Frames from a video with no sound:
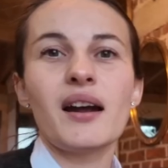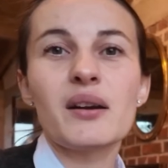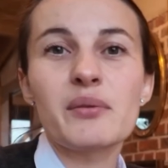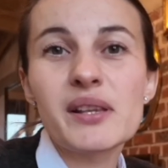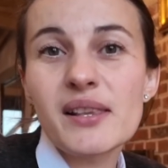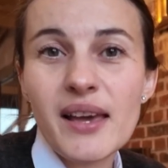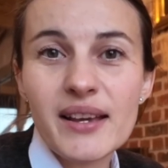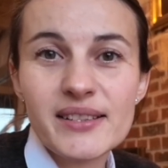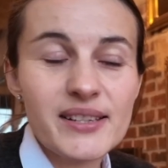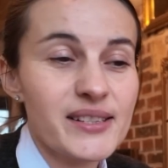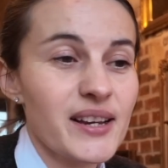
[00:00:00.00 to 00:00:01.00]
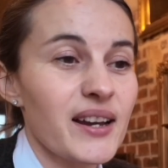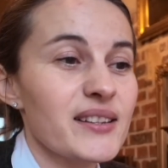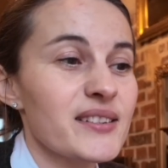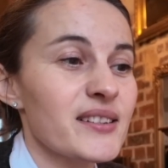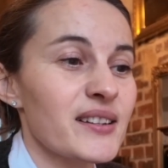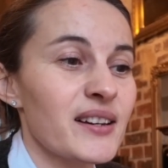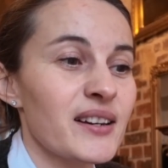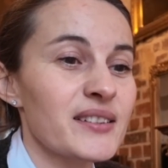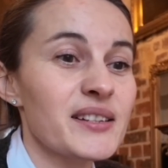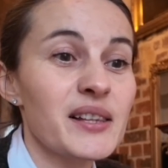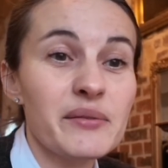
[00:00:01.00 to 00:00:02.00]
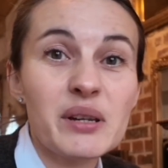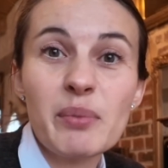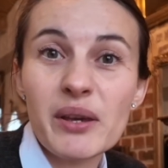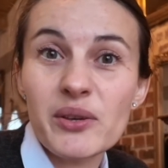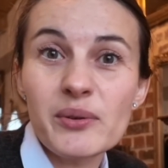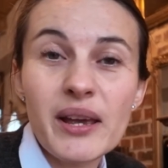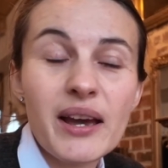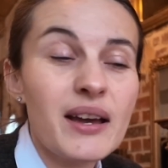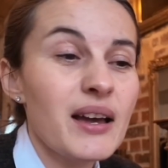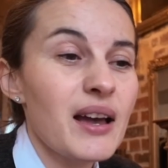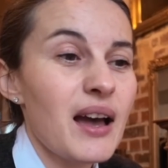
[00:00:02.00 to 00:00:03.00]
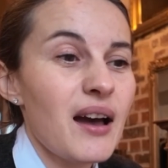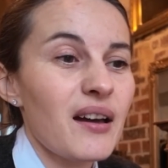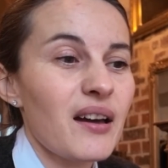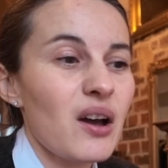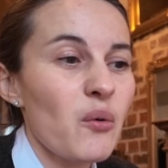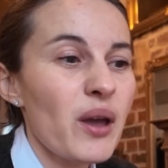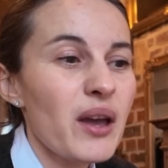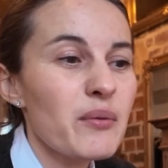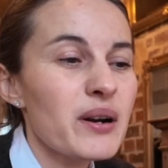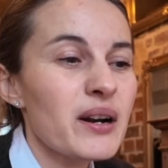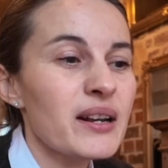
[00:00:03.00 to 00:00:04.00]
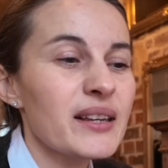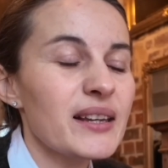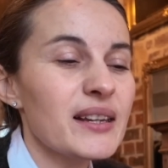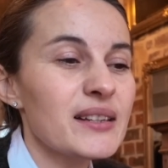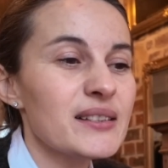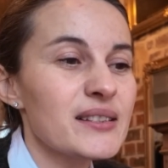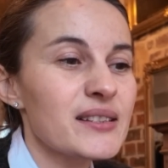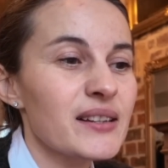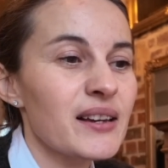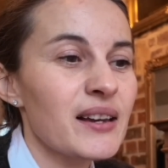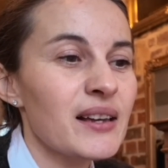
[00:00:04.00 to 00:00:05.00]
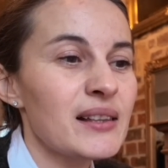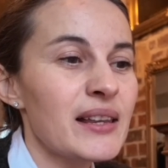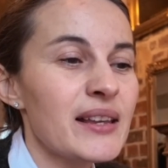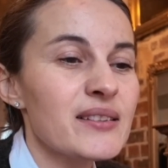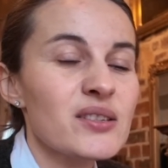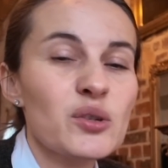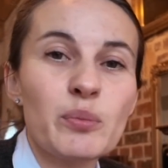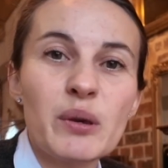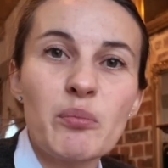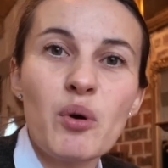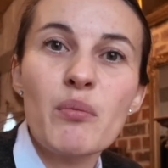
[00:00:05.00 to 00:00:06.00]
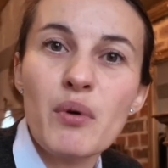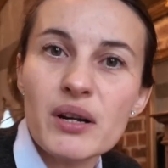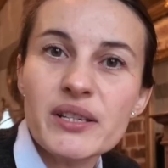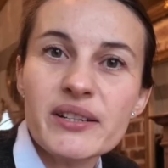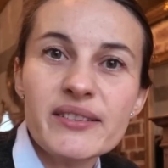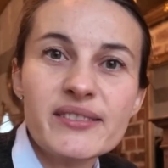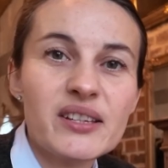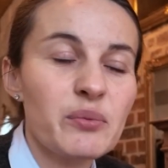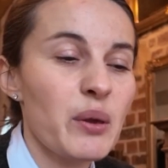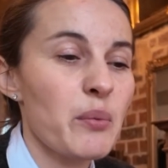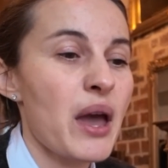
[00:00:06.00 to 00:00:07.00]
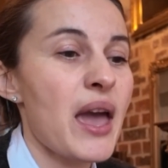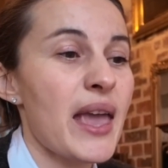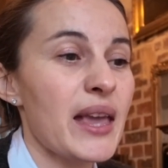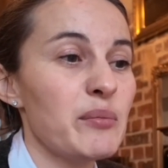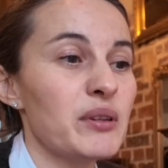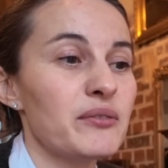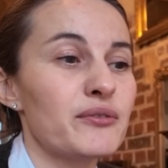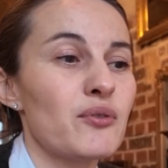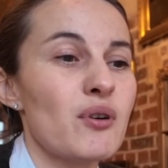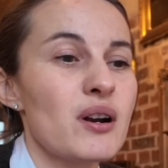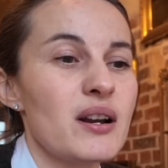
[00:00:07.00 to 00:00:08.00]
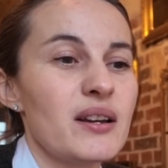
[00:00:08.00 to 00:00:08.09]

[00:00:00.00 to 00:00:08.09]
I really like the designs delivered by Julia. However, it leans to be more modern than we were aiming for.